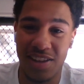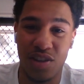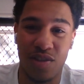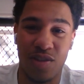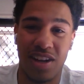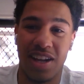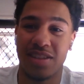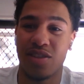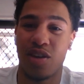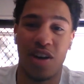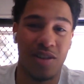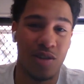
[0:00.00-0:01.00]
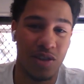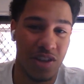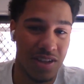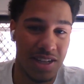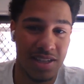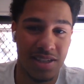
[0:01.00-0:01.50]
you realize, oh, I couldn't
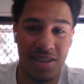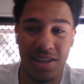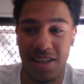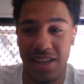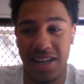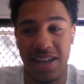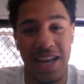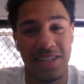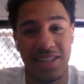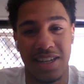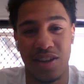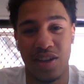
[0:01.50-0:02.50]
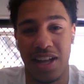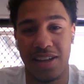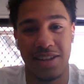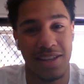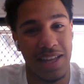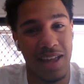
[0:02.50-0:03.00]
do this. And then next year you're like,
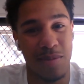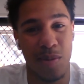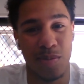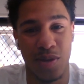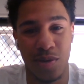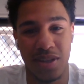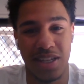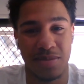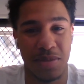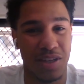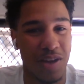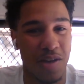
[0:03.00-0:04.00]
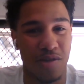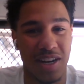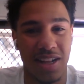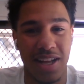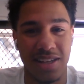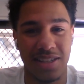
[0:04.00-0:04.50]
damn, I'm doing this, but you don't
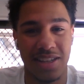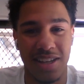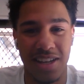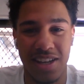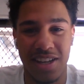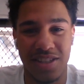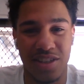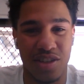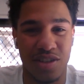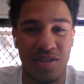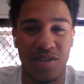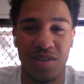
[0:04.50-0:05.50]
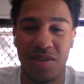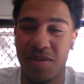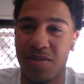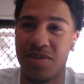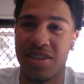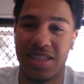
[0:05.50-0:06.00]
realize. So just
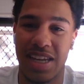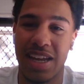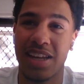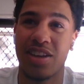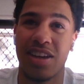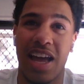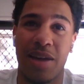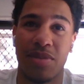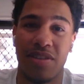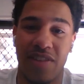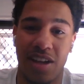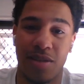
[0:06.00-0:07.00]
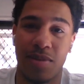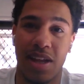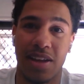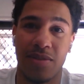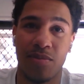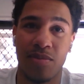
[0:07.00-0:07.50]
seeing the game develop,
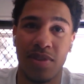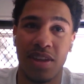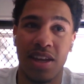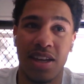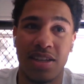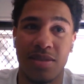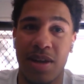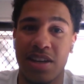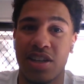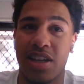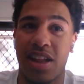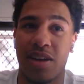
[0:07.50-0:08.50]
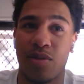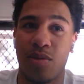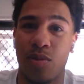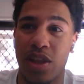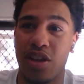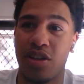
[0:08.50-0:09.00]
especially
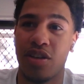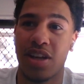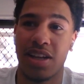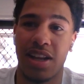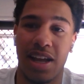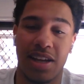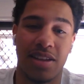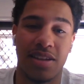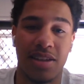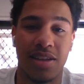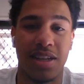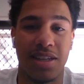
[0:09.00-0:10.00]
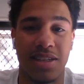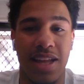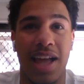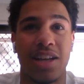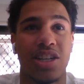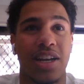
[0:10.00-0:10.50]
when you look at the
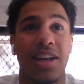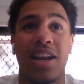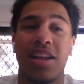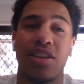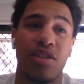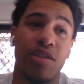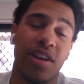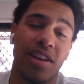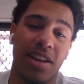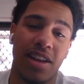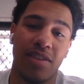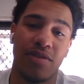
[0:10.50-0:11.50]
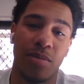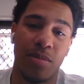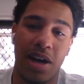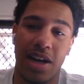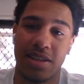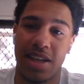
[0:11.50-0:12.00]
stat sheet and you look at it from
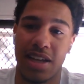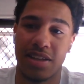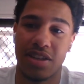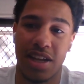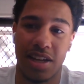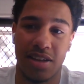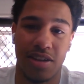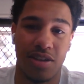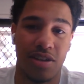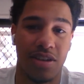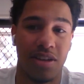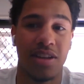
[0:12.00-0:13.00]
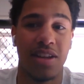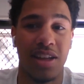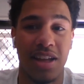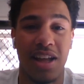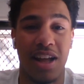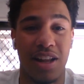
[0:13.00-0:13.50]
past games, you're like, oh,
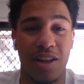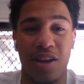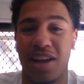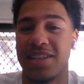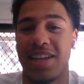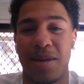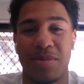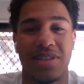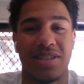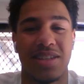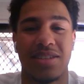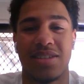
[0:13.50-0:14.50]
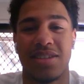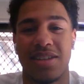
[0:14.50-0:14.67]
a lot has happened since.